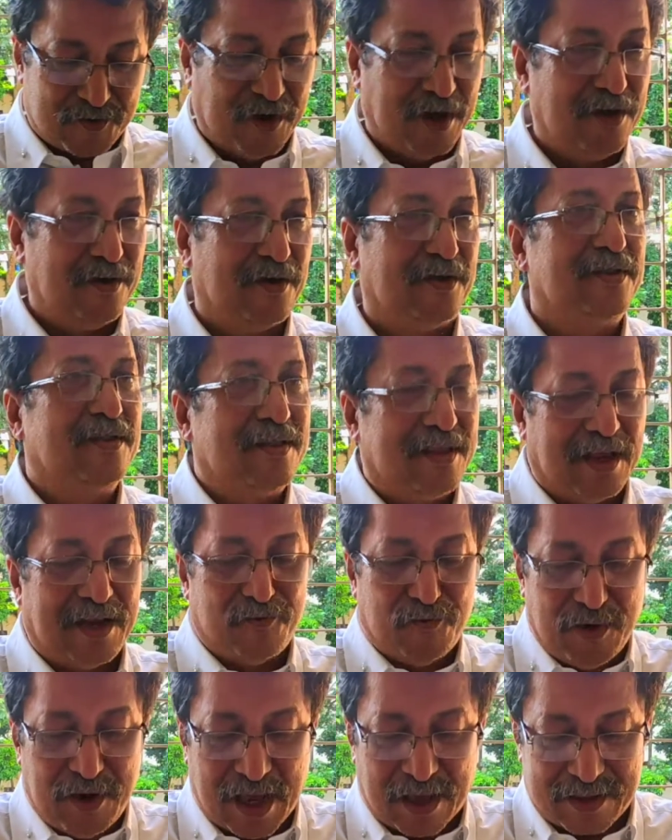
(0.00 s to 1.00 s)
going on,
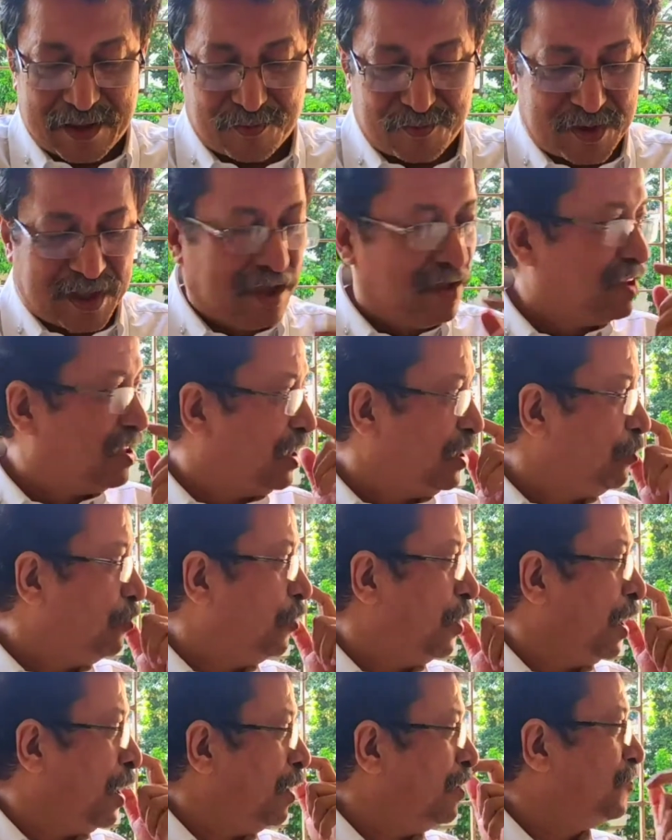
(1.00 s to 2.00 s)
then we'll have to think in the
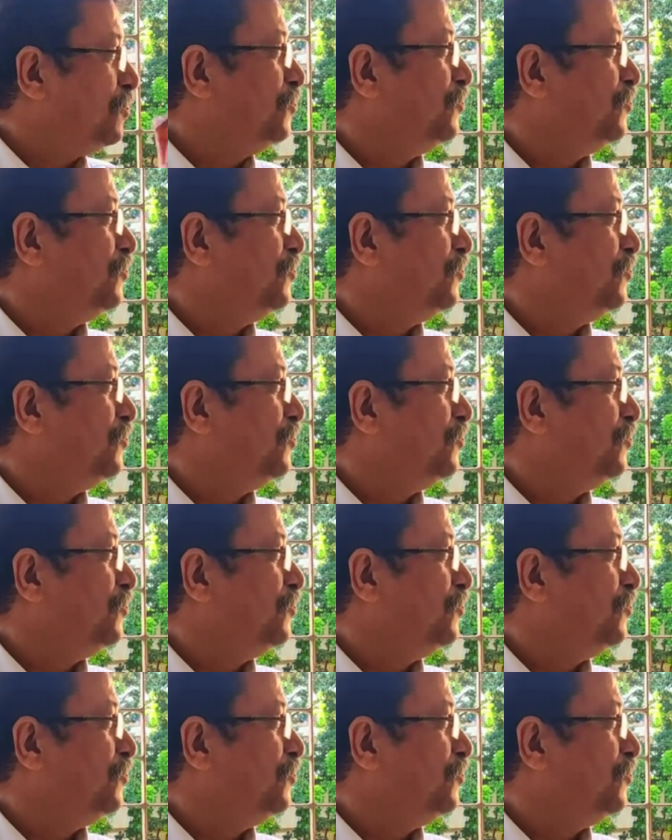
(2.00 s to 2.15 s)
new way.